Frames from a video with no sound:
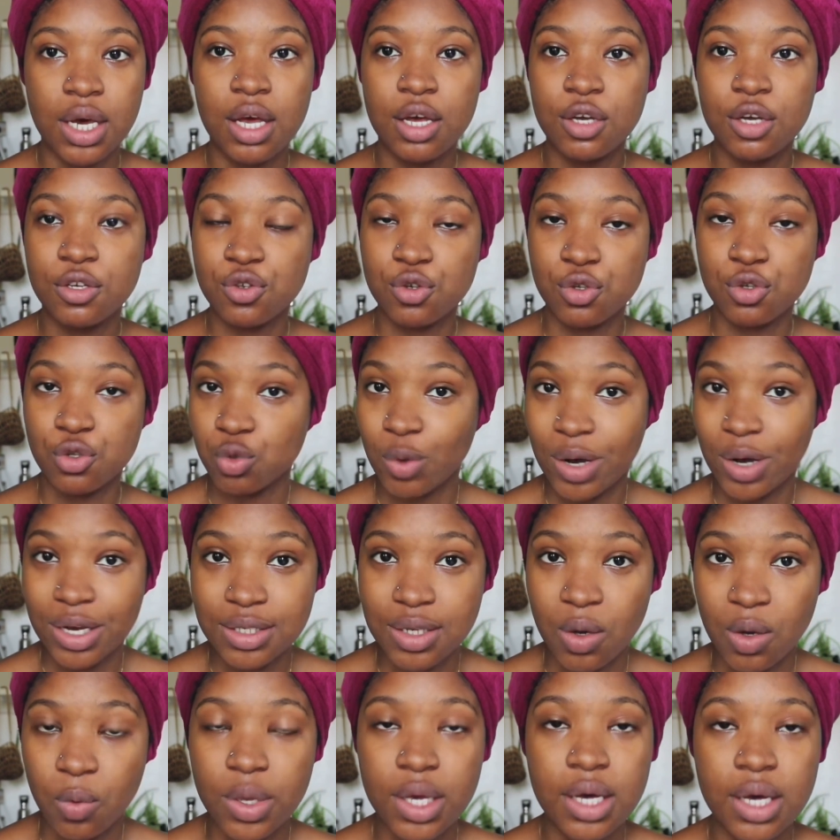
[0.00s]
So twice a
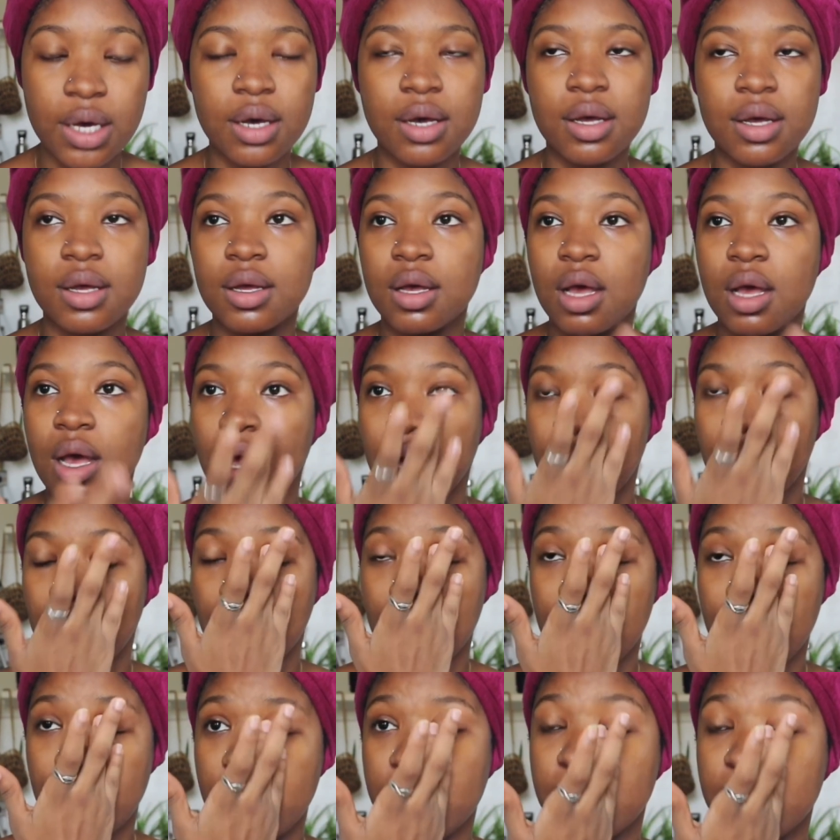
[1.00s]
week,
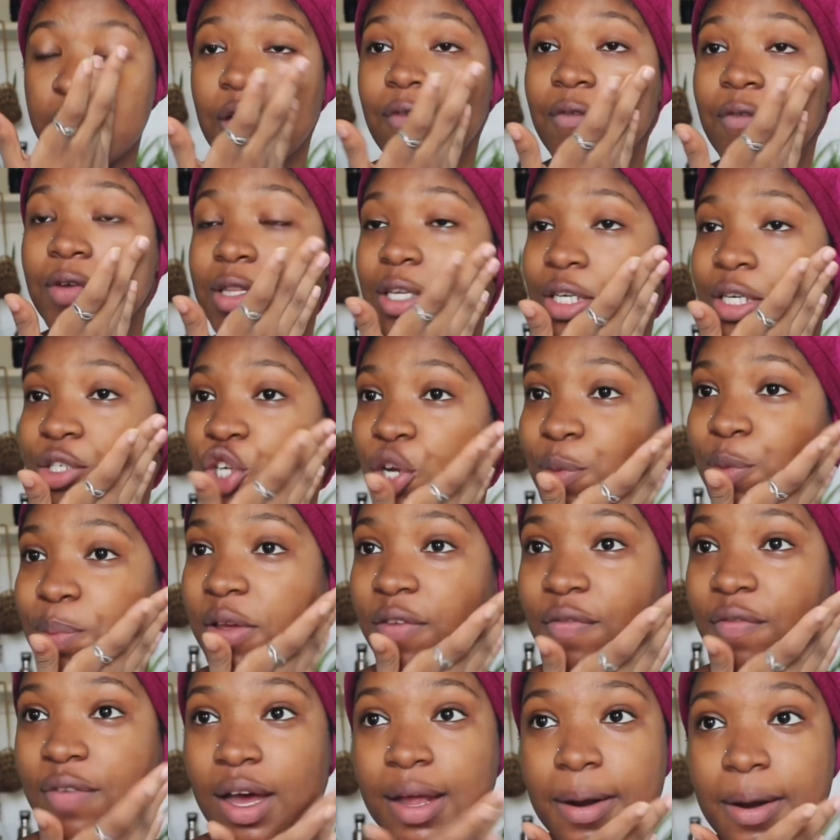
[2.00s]
and everything should be
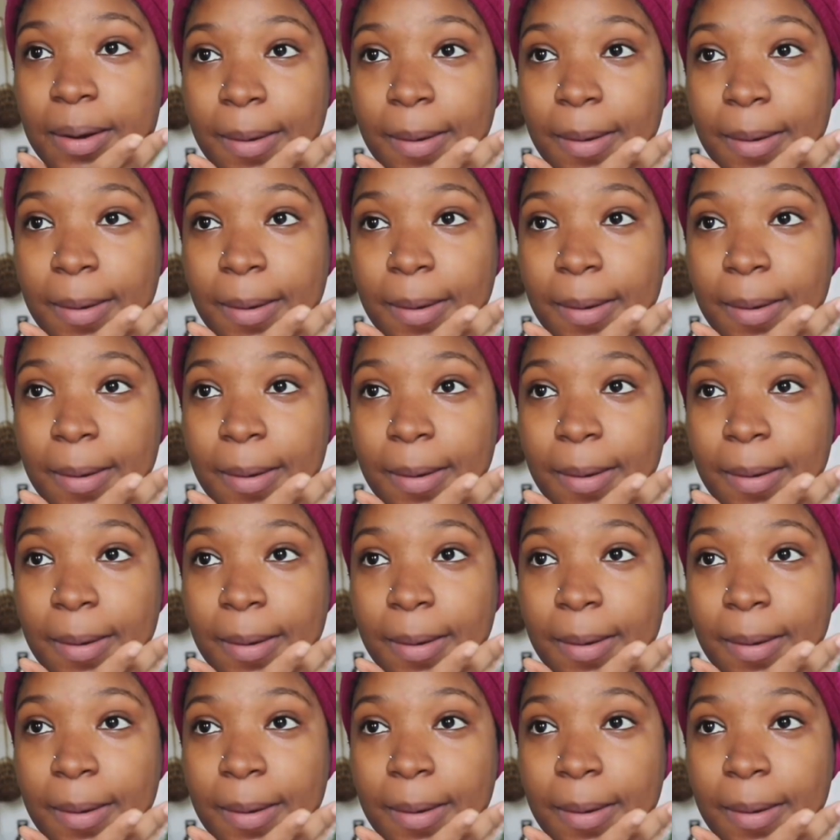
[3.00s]
fine.